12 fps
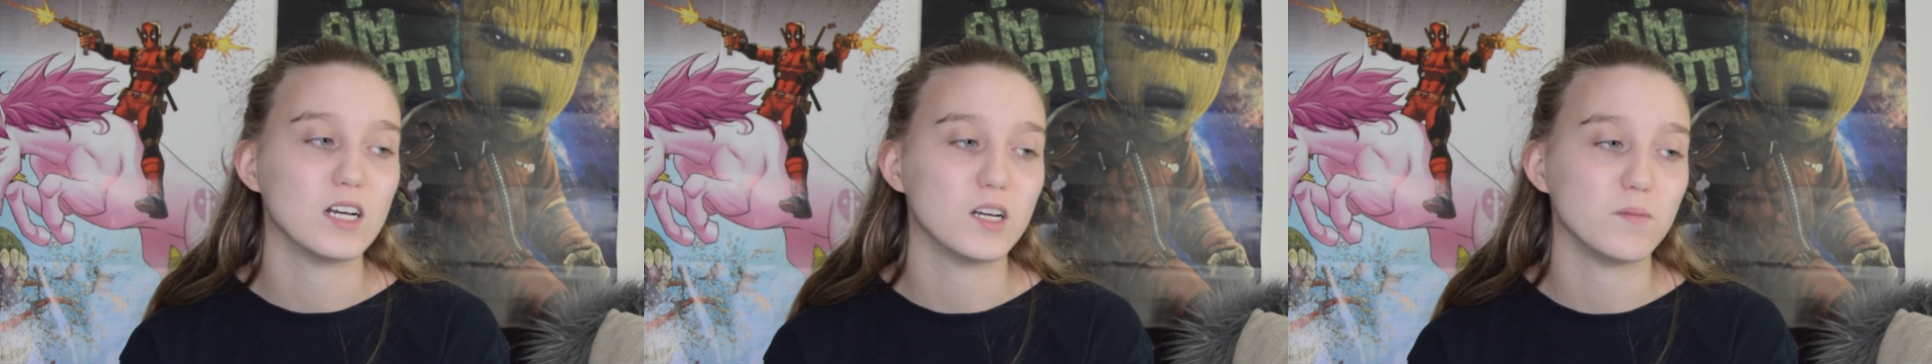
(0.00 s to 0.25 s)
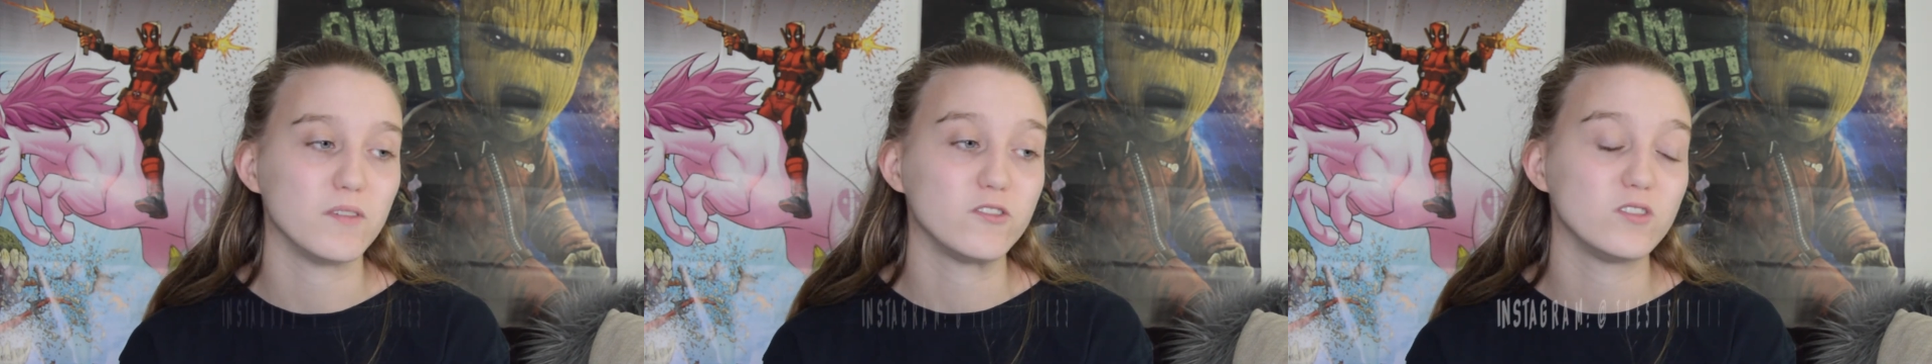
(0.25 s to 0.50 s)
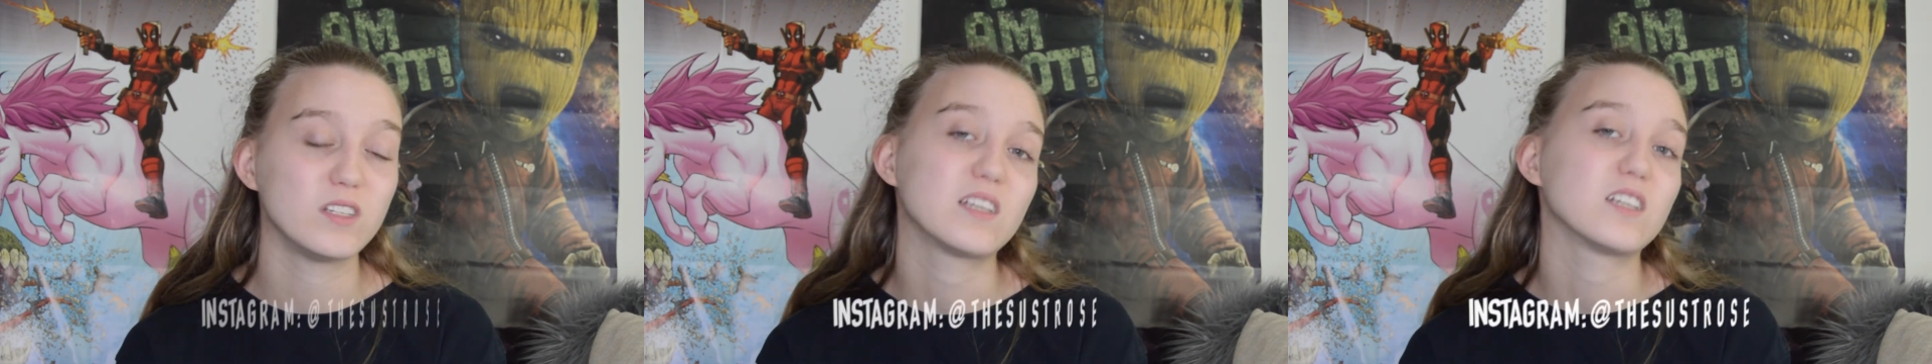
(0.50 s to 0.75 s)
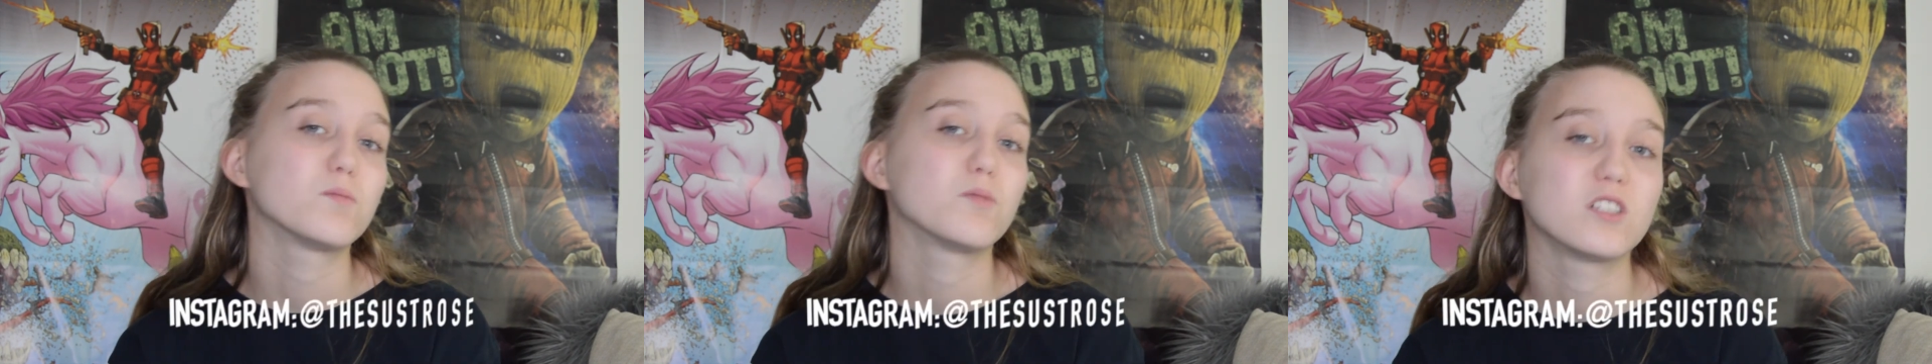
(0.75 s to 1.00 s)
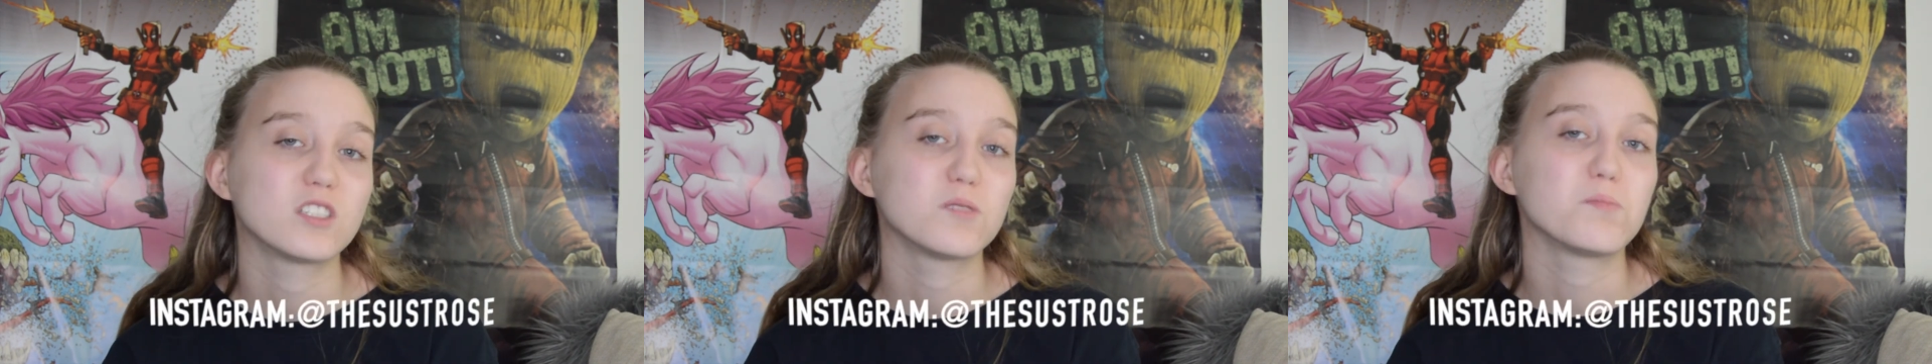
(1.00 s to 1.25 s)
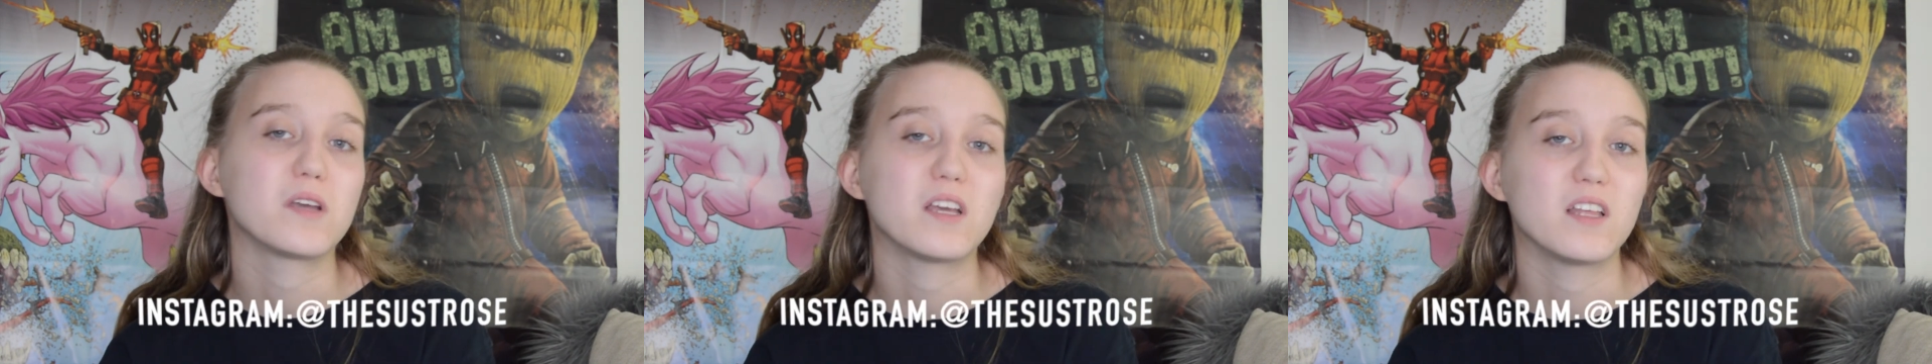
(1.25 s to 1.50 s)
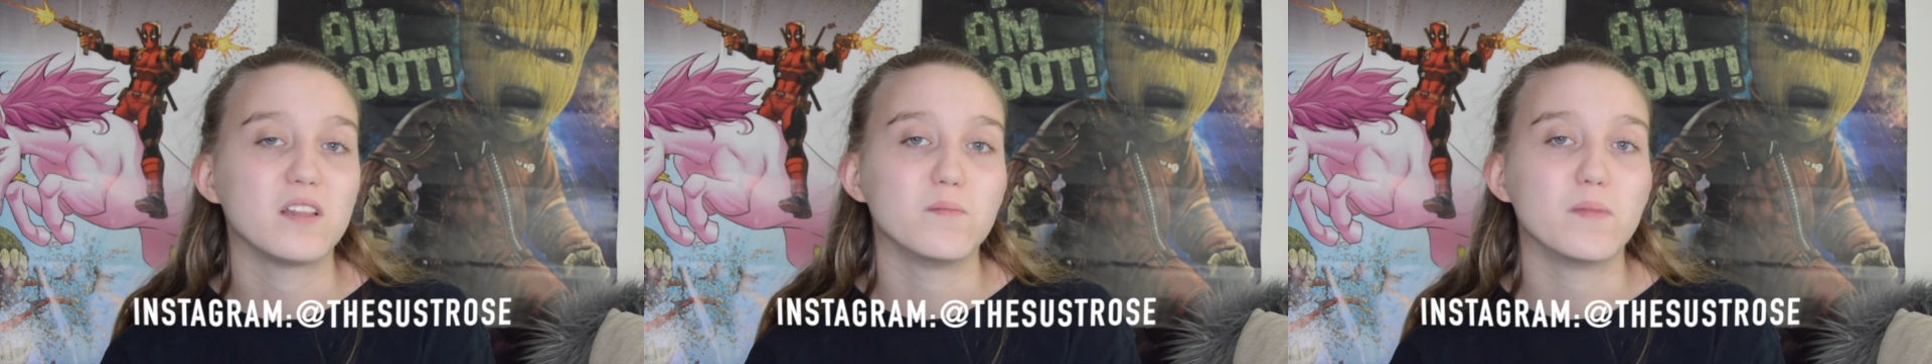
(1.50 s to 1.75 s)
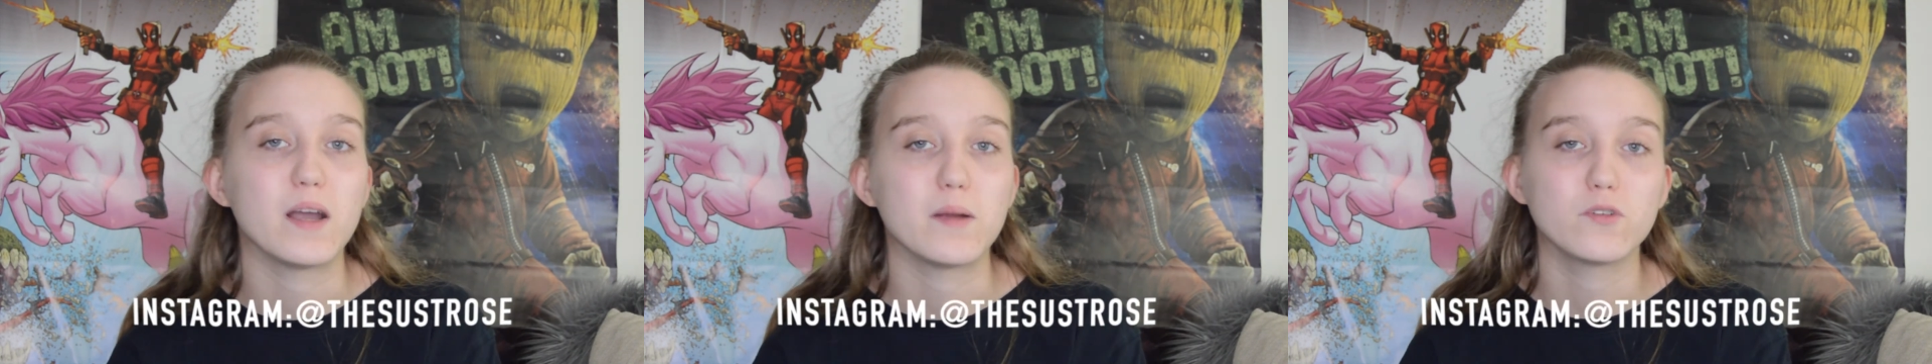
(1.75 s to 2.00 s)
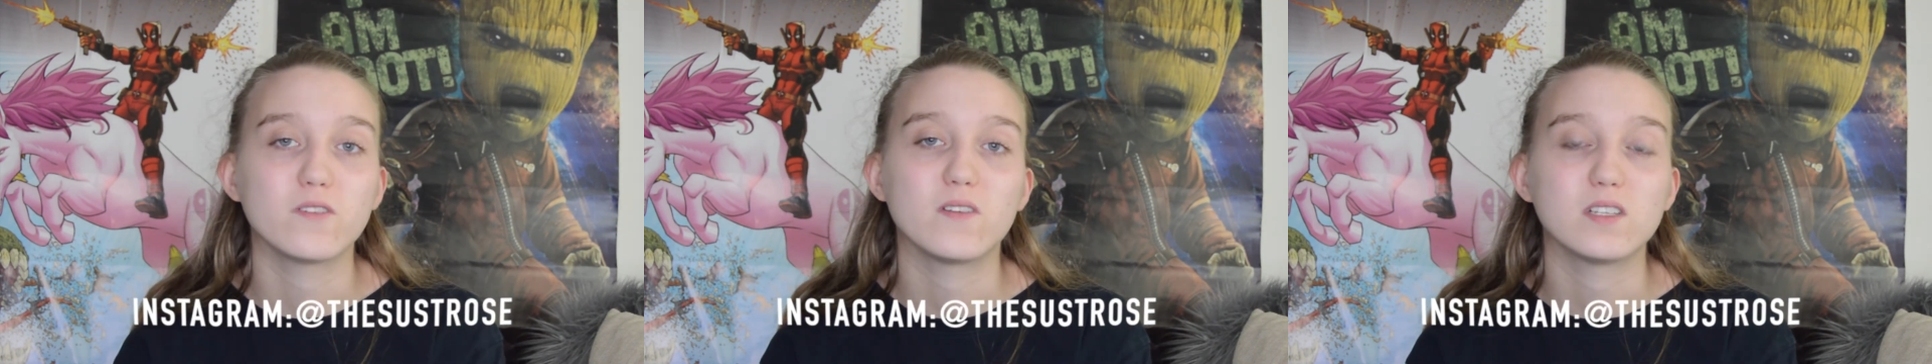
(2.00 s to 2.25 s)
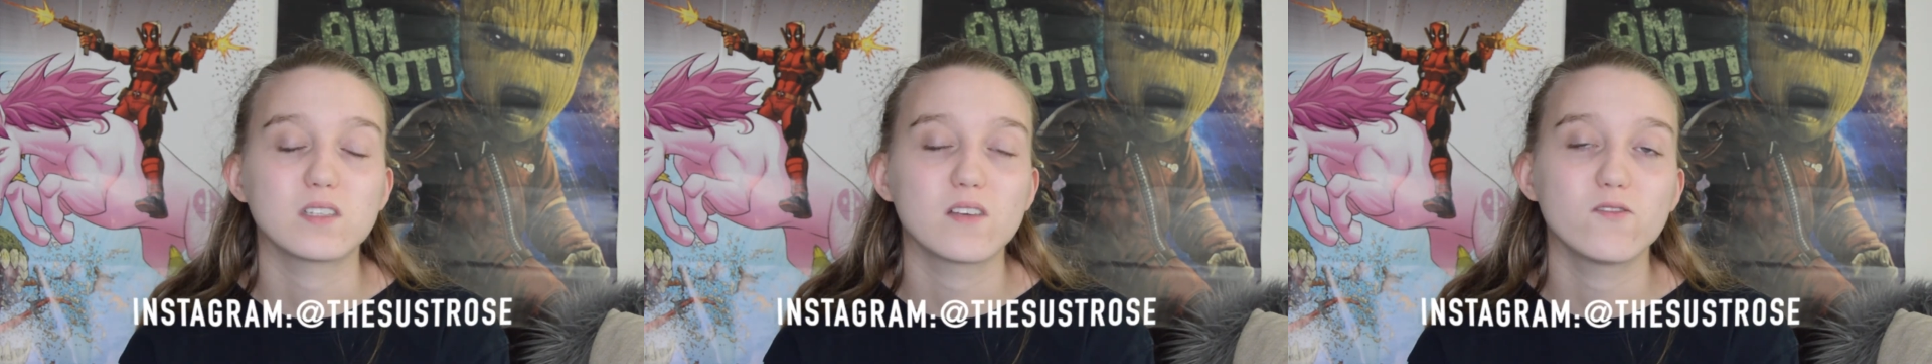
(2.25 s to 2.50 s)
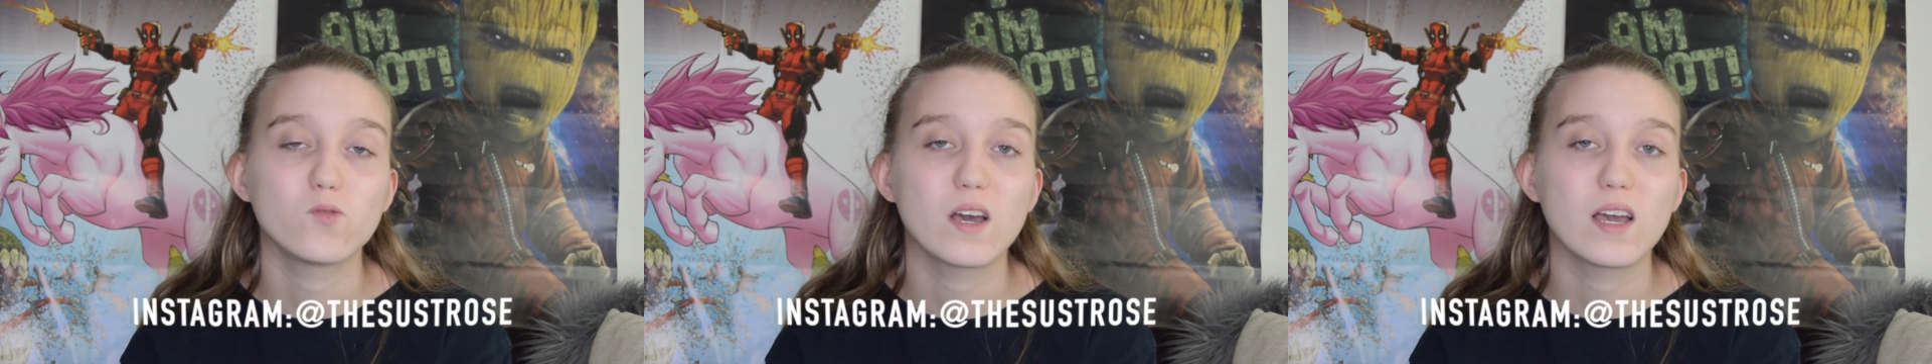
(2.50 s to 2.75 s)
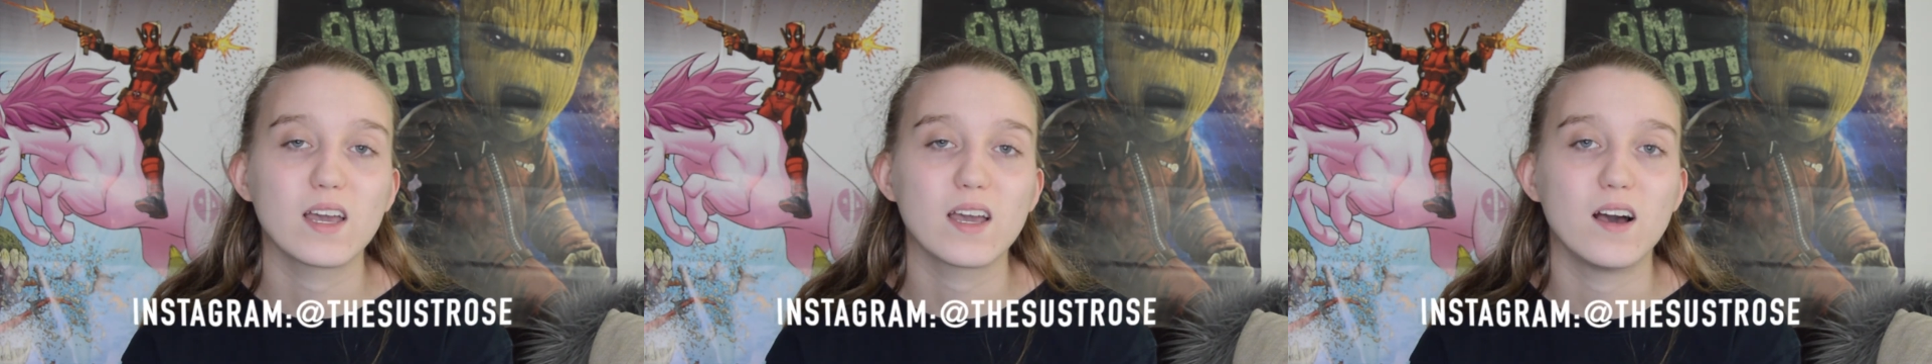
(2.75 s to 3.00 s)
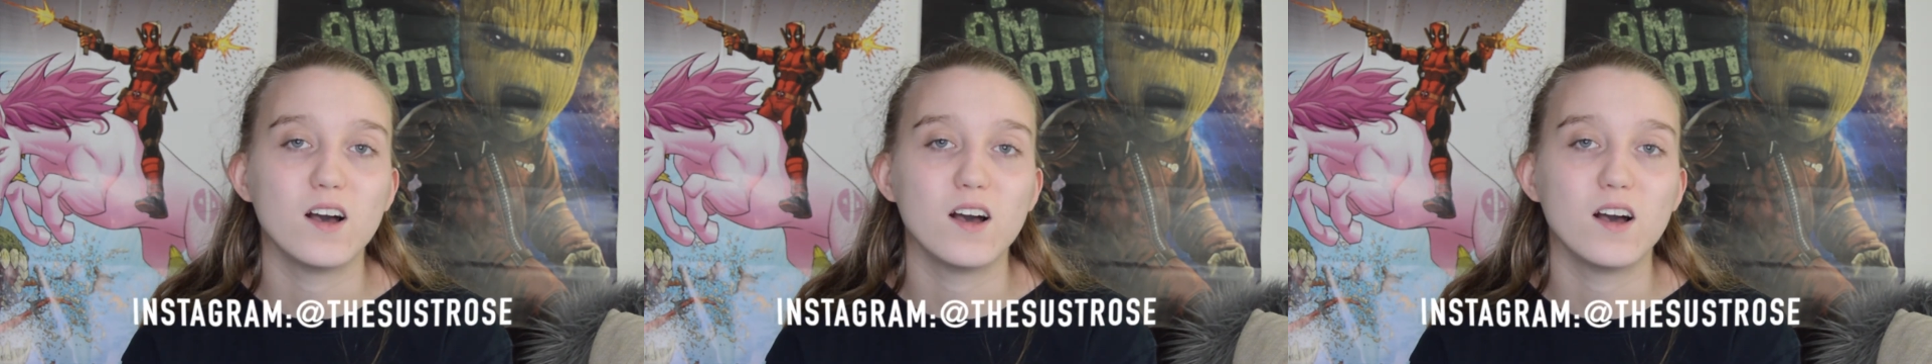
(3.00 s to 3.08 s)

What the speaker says: If you didn't get to participate in my previous giveaway,